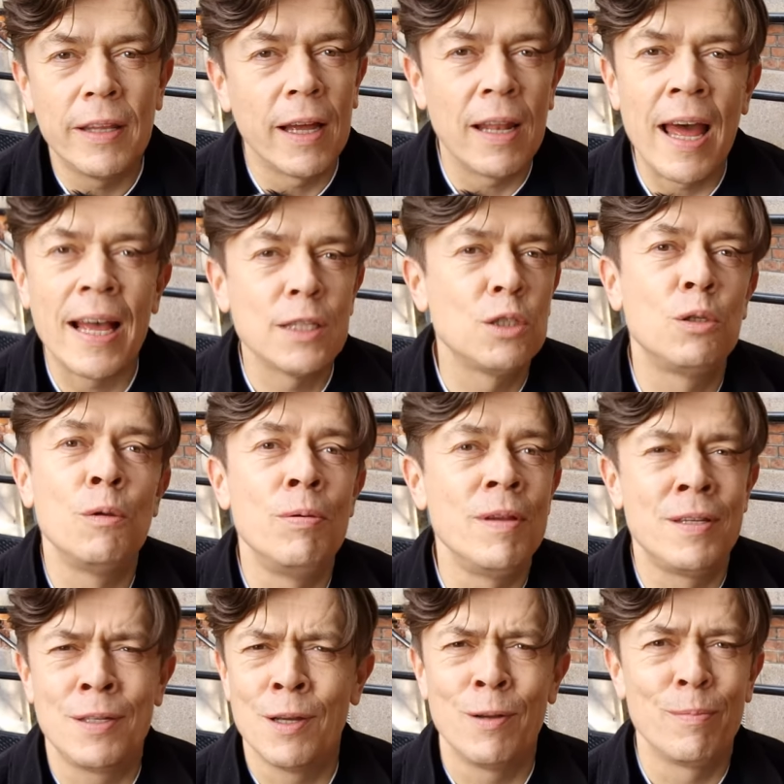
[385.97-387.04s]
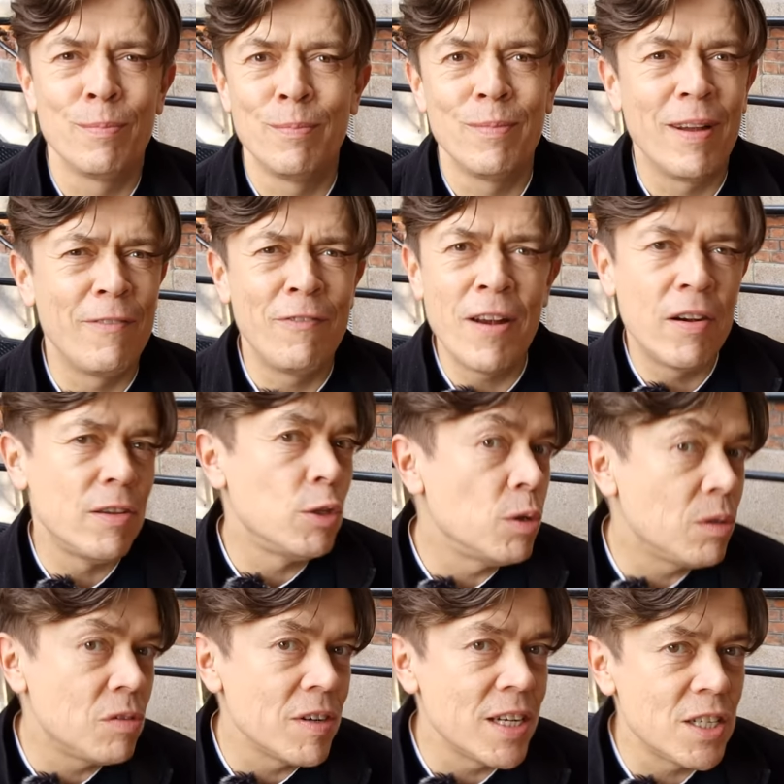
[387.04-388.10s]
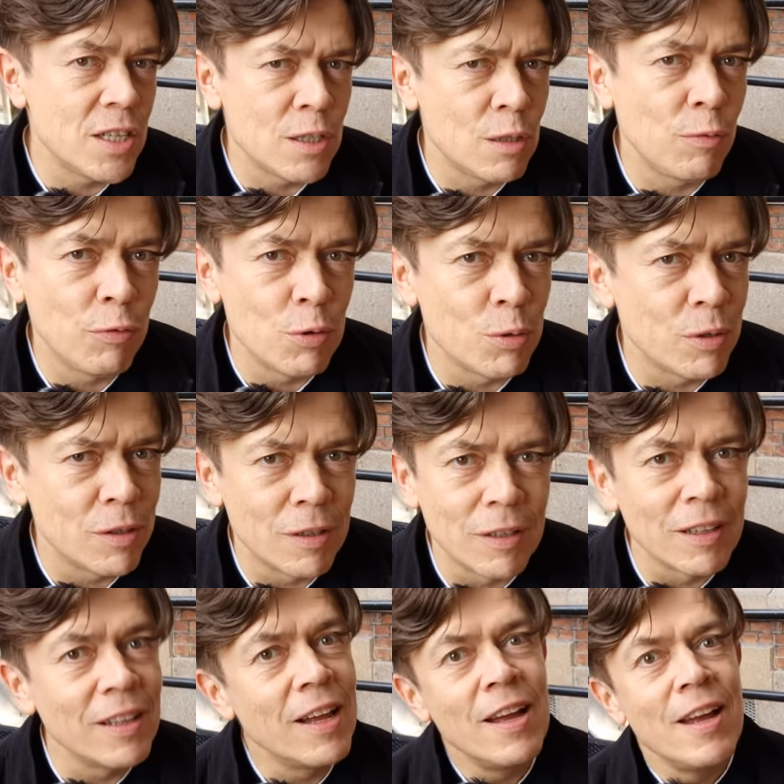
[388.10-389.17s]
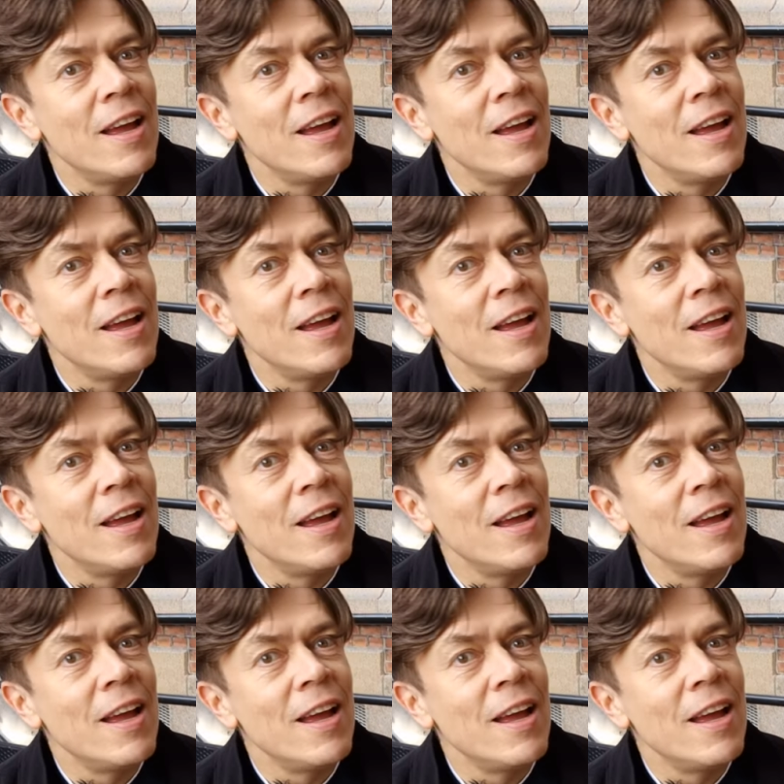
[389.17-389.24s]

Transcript: That has to be some uh, very nutritious, frugal,